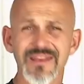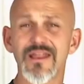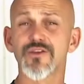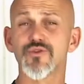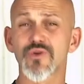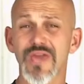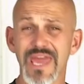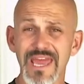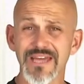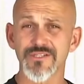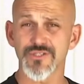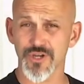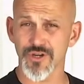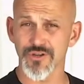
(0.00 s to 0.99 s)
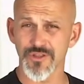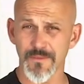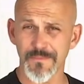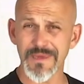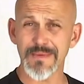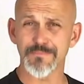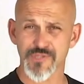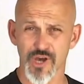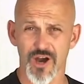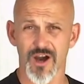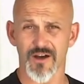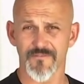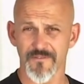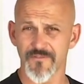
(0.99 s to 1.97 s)
Now, you can turn the beeps
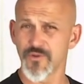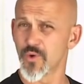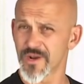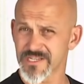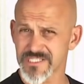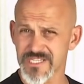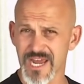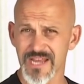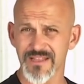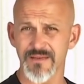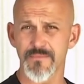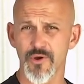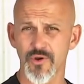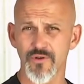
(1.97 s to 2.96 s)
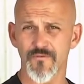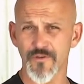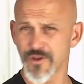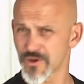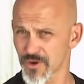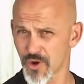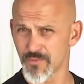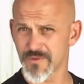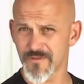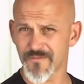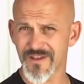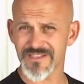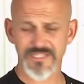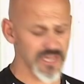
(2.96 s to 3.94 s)
off. If you want a silent mode for your home
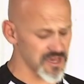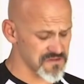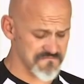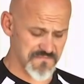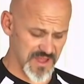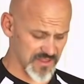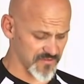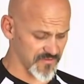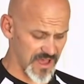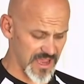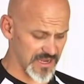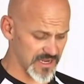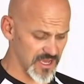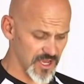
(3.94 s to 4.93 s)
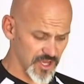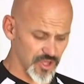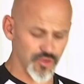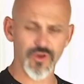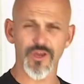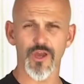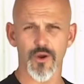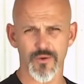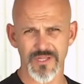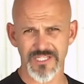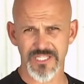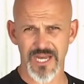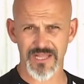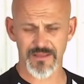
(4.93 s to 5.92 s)
defense gun, that's fine. You can go with
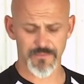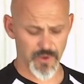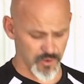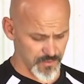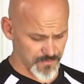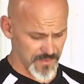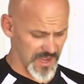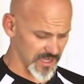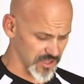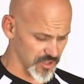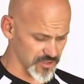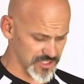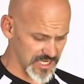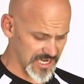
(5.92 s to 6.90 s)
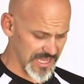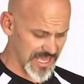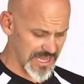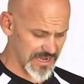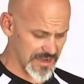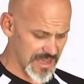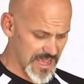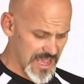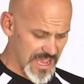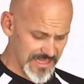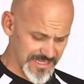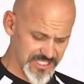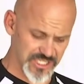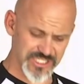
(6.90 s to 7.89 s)
a silent mode. I close it again,
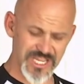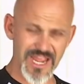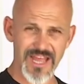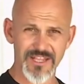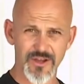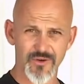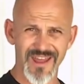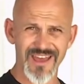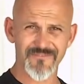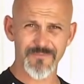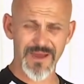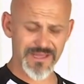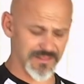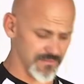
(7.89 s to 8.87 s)
and let's just say I don't have my